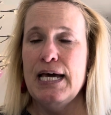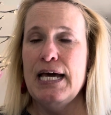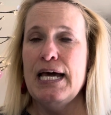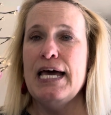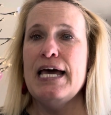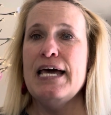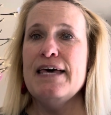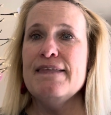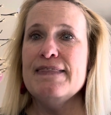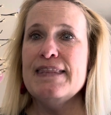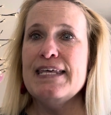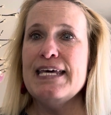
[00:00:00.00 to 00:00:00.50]

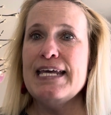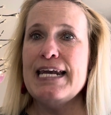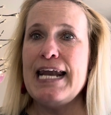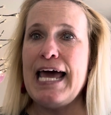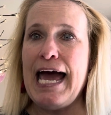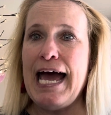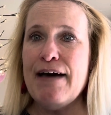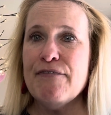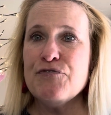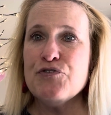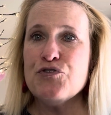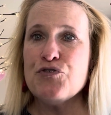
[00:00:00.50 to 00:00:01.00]
And then
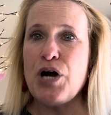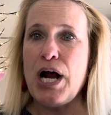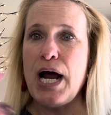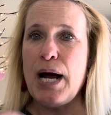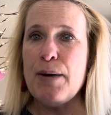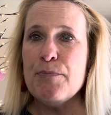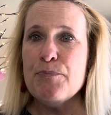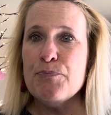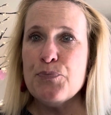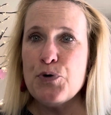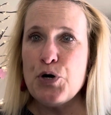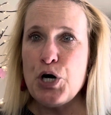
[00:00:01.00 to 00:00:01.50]
after I
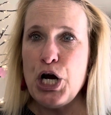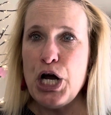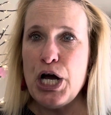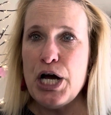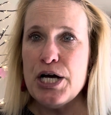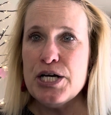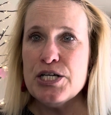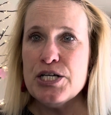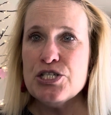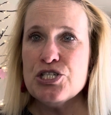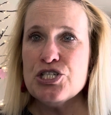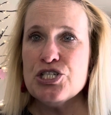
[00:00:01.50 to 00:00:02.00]

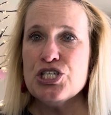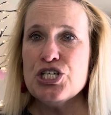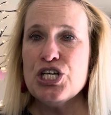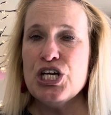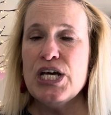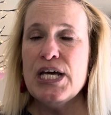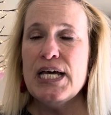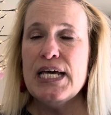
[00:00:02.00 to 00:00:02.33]
brush,